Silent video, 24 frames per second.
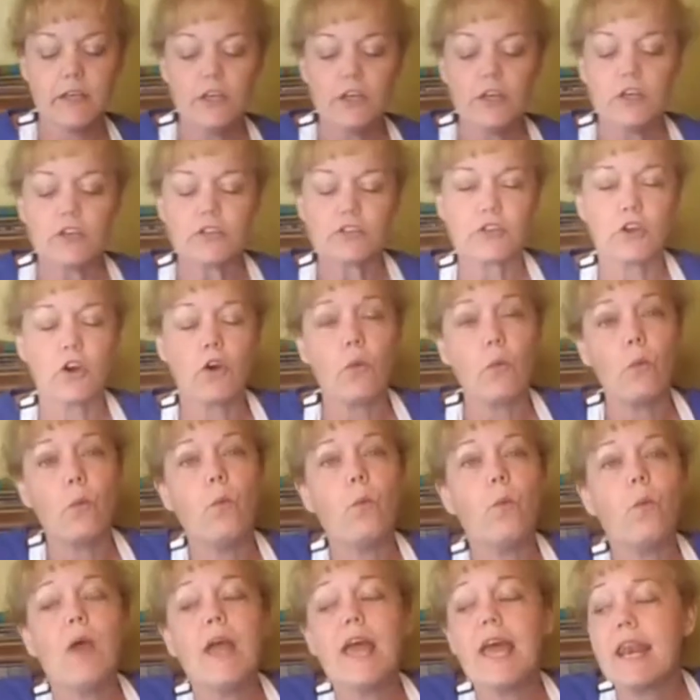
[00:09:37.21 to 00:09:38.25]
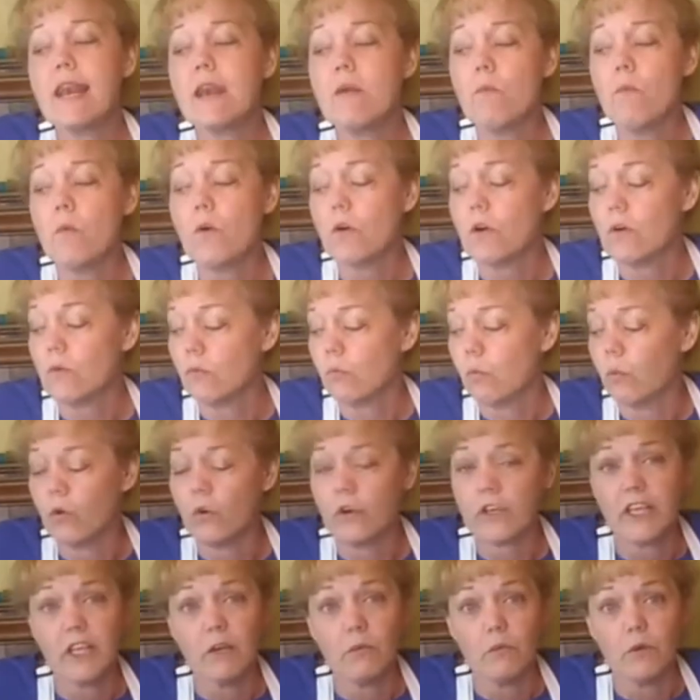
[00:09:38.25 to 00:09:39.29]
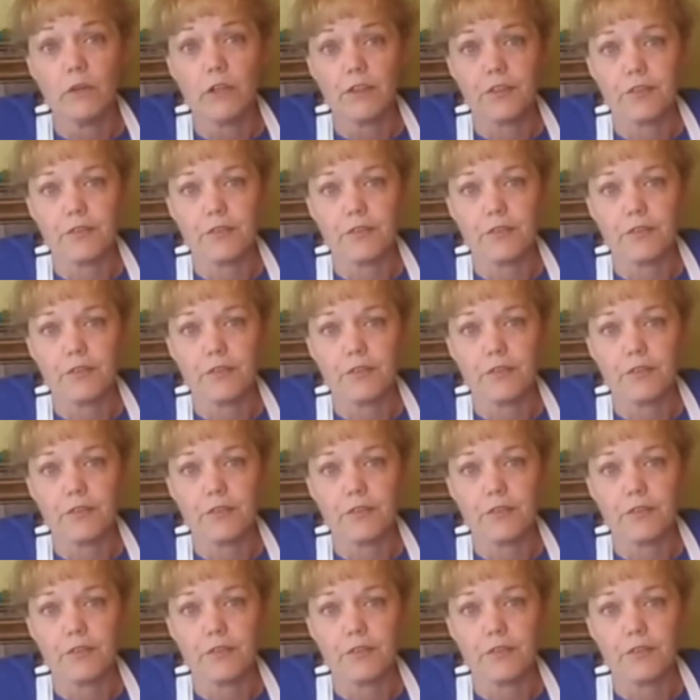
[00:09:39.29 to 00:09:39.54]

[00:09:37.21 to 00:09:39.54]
So when we're working with